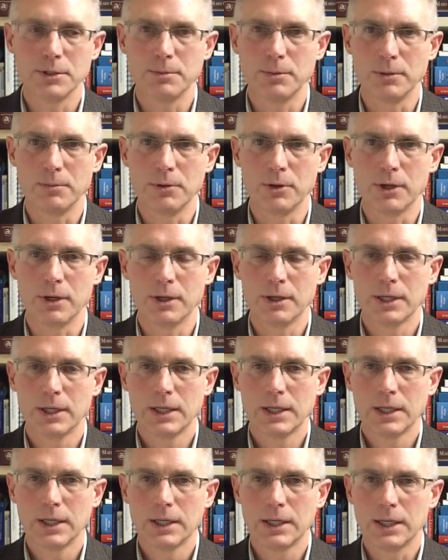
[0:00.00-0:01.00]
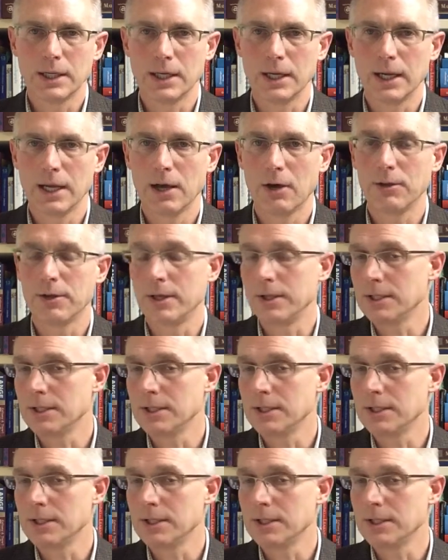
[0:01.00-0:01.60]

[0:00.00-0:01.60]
be more healthy.